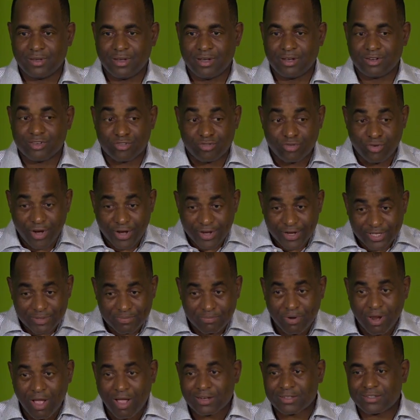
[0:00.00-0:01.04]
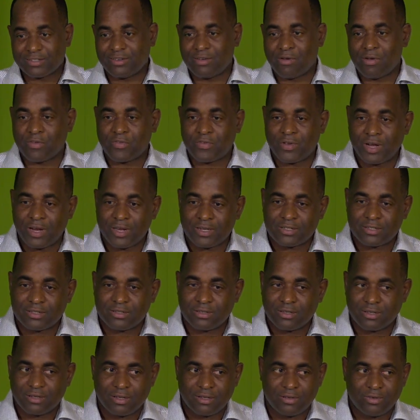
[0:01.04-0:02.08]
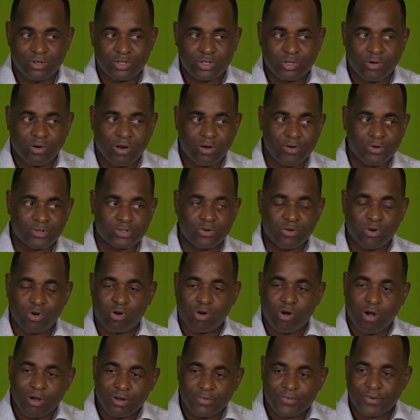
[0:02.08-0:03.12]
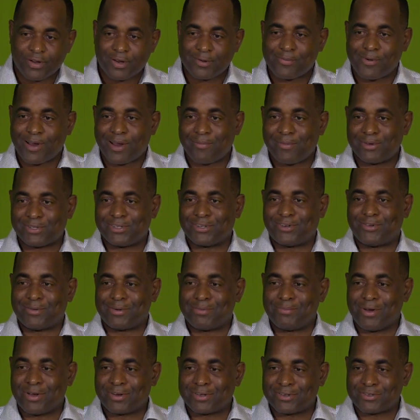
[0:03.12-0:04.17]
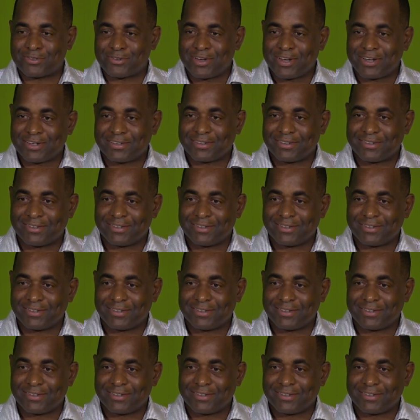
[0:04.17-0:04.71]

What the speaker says: A drain is blocked in our village, you shouldn't call for the Prime Minister to come and block the drain.